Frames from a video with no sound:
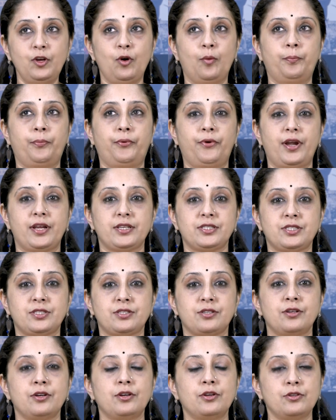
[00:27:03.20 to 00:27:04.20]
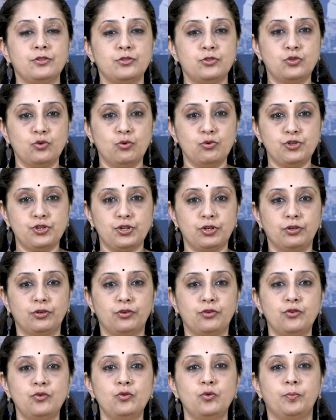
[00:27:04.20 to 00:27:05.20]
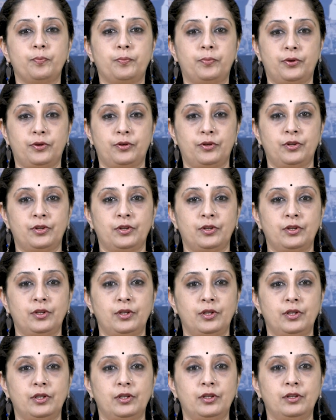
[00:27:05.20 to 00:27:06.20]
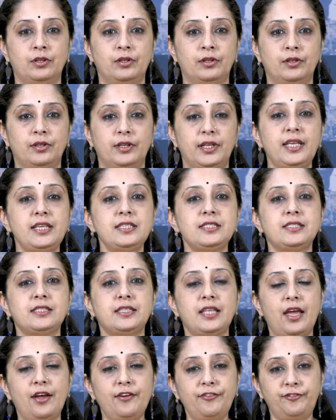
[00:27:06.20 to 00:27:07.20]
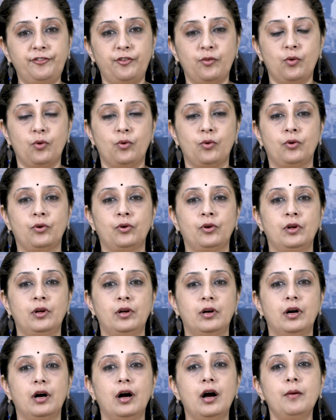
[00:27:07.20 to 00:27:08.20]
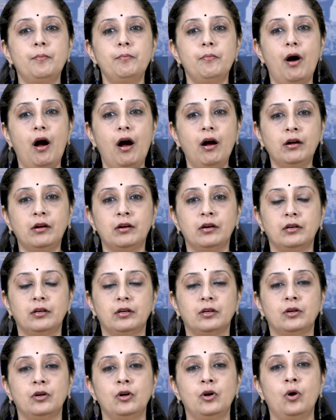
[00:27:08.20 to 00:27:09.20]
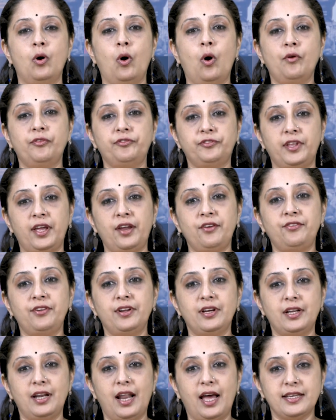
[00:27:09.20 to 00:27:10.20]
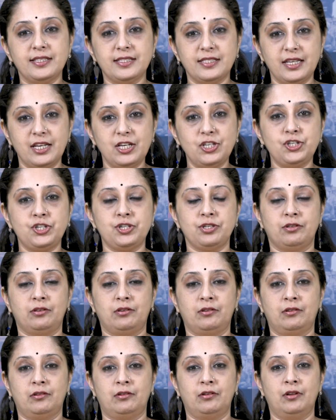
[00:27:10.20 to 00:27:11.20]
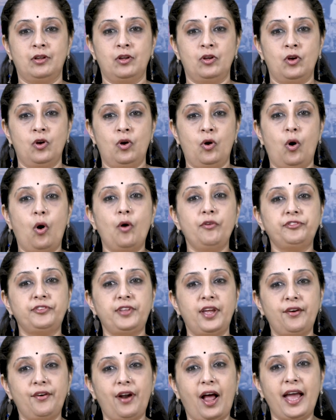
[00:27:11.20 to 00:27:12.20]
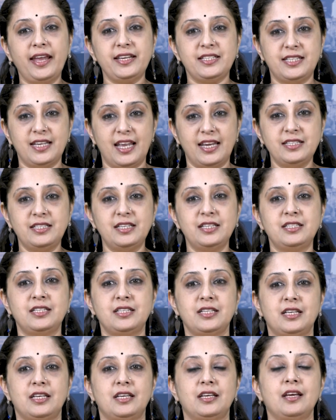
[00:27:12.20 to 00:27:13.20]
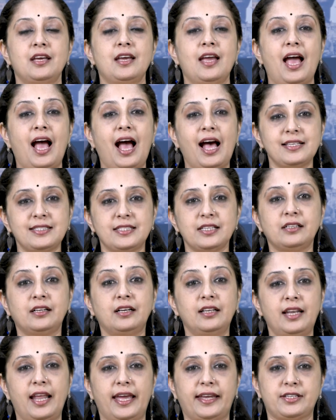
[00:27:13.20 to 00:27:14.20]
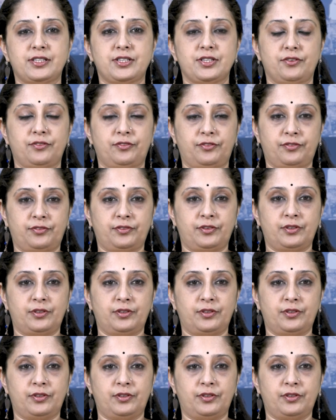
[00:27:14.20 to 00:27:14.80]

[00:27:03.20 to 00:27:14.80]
the oppressed social group is therefore a marker of their realization of their identity as a collective.